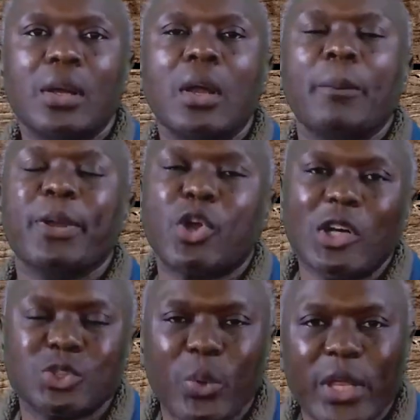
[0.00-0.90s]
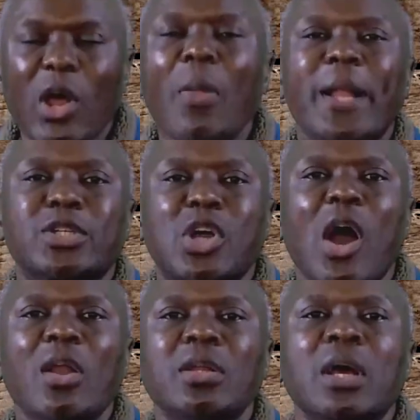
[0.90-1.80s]
Because we know that
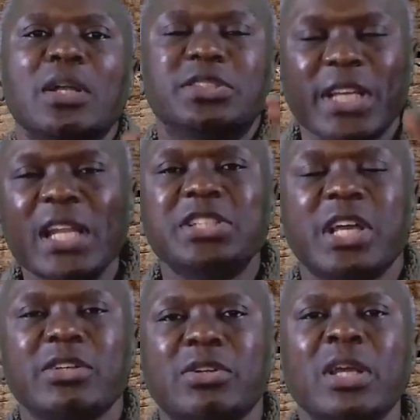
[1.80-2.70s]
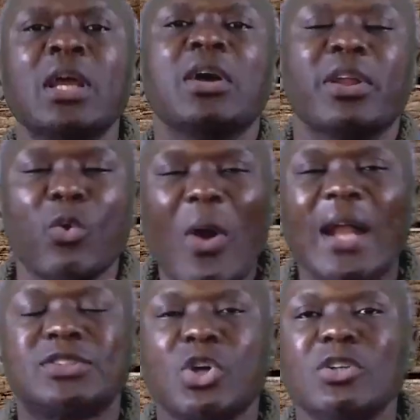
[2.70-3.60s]
God diligently
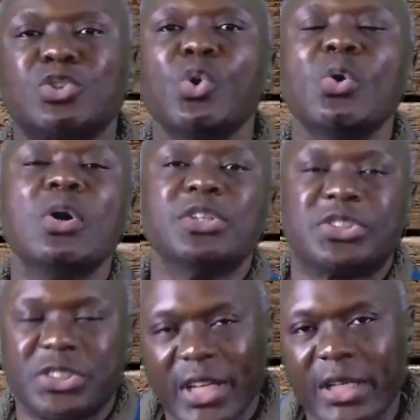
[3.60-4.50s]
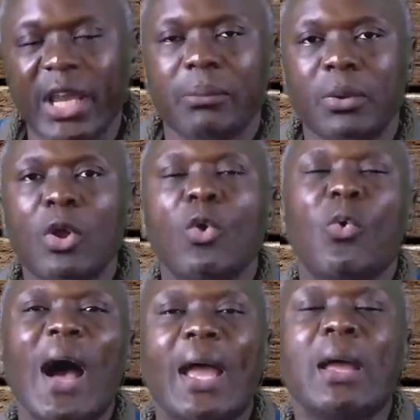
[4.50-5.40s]
rewards those who seek Him.
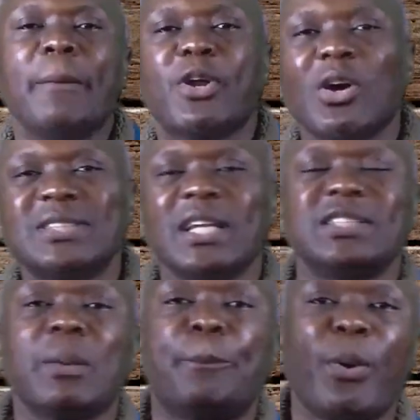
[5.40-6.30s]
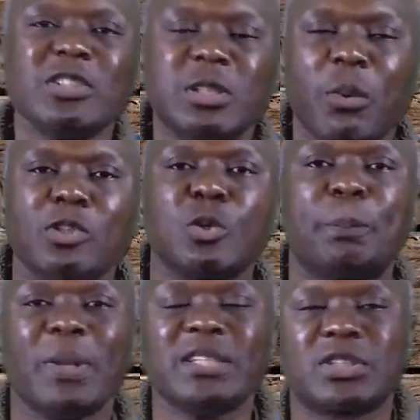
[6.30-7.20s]
Why? Because it is impossible to
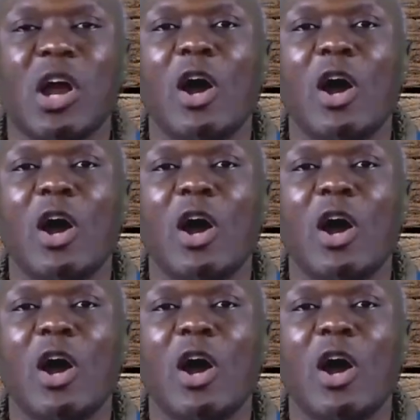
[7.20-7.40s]
please God